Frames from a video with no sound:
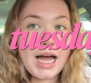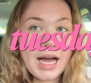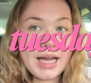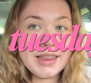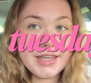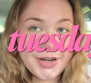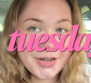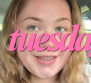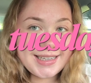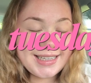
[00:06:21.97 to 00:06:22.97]
I
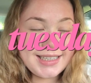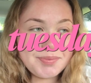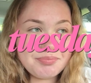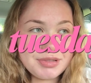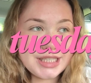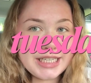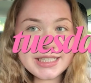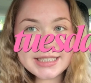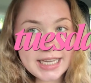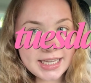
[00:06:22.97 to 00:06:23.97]
literally
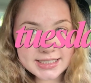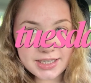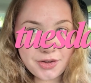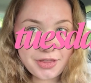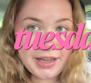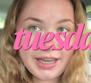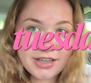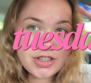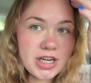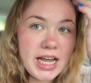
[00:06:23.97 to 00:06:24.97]
didn't say a single thing
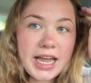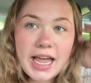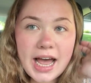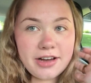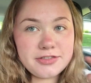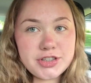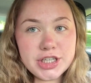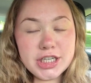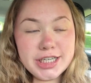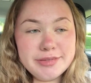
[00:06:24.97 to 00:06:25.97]
yesterday
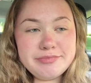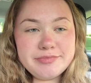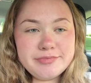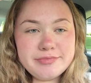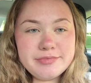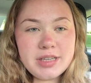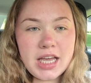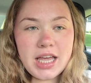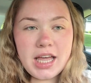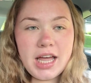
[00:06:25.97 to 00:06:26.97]
after
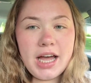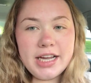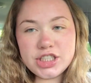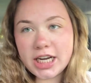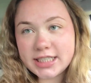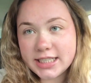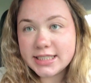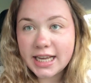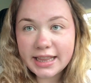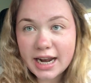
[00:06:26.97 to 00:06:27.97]
I checked in
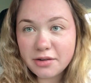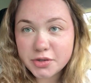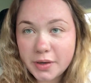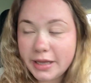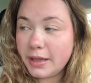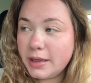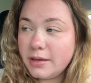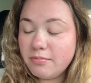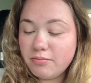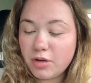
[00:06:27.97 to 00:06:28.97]
saying that I was going to
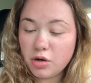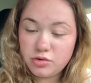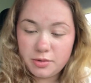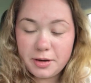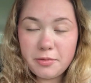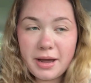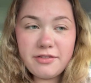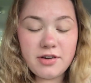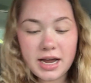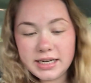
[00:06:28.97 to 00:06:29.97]
go swimming with my
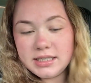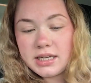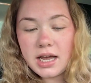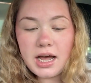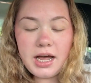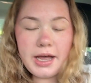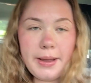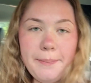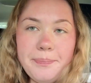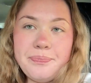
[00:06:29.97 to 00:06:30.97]
friend.
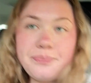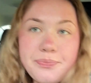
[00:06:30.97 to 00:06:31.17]
Um,